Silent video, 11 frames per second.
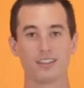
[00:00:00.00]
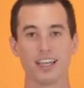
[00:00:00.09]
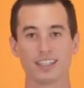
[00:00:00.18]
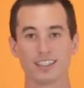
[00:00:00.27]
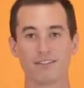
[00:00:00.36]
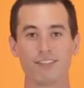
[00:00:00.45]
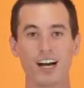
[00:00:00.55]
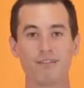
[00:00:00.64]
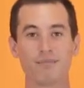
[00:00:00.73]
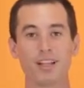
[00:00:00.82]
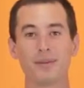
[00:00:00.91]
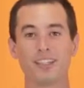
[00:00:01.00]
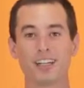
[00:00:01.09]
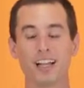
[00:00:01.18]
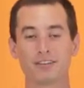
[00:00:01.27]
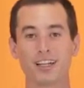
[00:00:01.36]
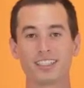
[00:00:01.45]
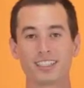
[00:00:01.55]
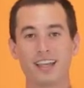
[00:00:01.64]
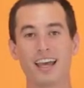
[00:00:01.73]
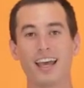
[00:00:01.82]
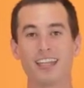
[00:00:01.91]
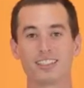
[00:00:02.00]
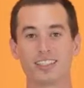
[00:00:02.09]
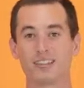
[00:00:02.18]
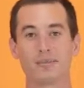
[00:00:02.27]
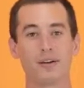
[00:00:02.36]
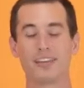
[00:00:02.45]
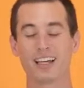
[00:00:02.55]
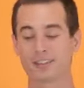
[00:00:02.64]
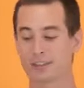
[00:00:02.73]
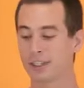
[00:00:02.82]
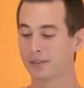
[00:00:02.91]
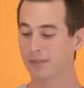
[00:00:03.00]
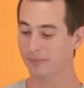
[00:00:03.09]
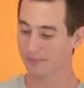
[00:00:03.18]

Take your 5mm Allen wrench and start removing that screw.